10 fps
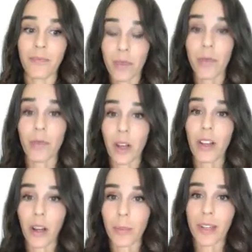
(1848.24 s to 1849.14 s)
for a
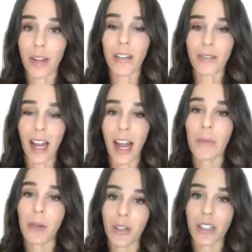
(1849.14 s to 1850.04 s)
long period of
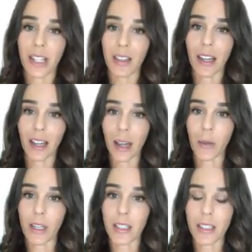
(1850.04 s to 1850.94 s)
time when you're sick like I
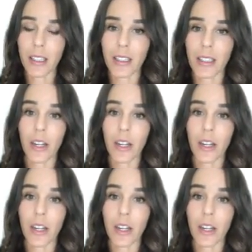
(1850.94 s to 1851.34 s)
was.